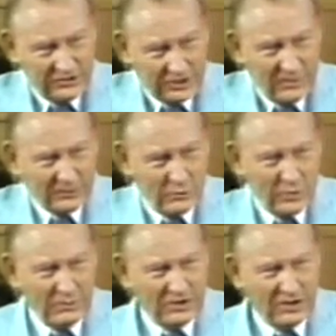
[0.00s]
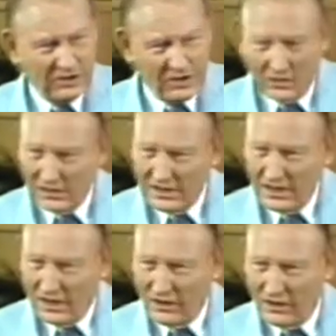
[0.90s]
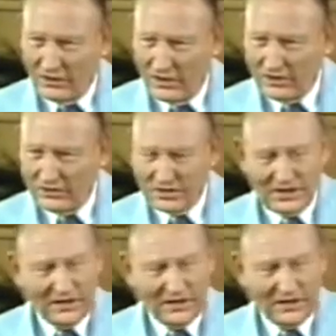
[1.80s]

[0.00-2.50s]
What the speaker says: semester, we'll be teaching on this,